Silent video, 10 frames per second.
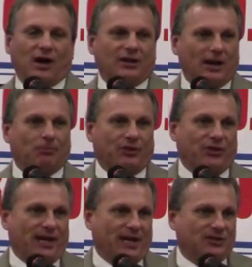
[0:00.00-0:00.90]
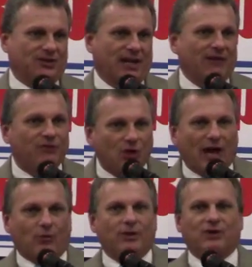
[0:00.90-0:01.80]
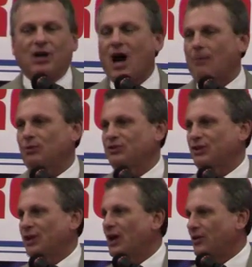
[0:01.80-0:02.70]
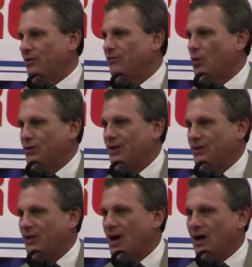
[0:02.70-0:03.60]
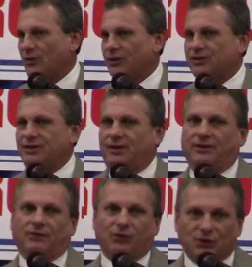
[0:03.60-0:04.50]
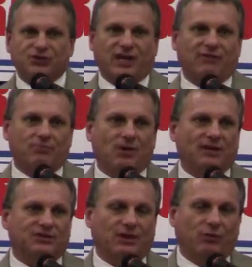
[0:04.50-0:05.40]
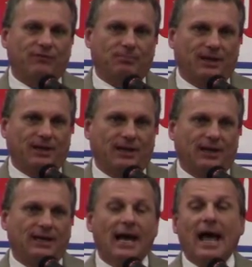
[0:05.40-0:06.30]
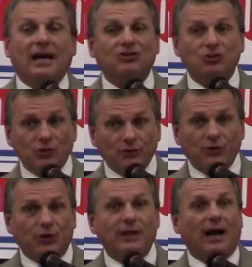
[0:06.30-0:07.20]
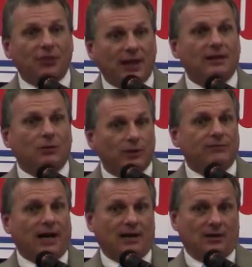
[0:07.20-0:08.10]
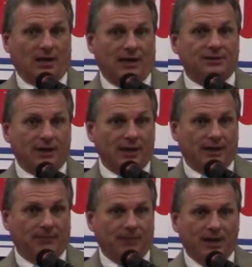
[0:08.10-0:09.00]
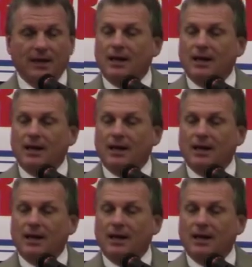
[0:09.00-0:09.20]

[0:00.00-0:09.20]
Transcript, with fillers: a couple of things that I feel like we've accomplished in the 114th Congress in the first seven months that we've been in. And truthfully, I think that we got a lot done.